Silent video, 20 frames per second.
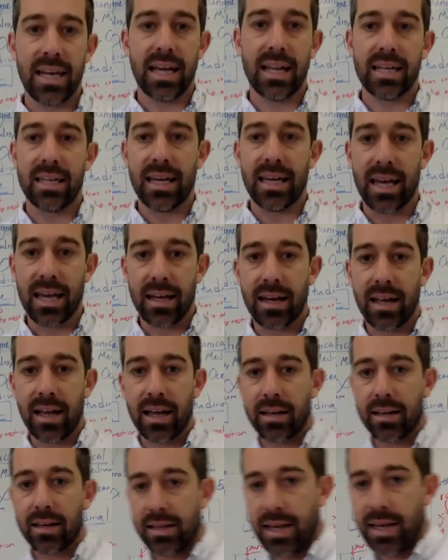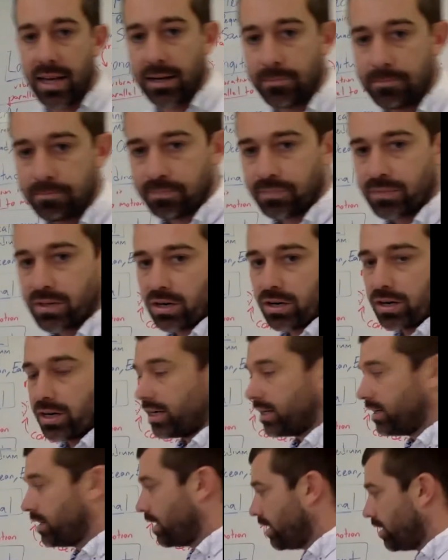again and again, all
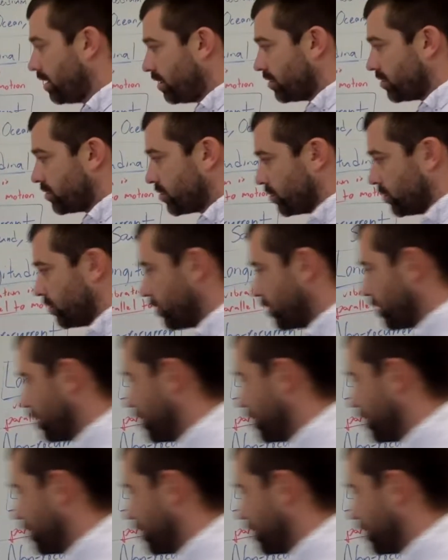right? So you're going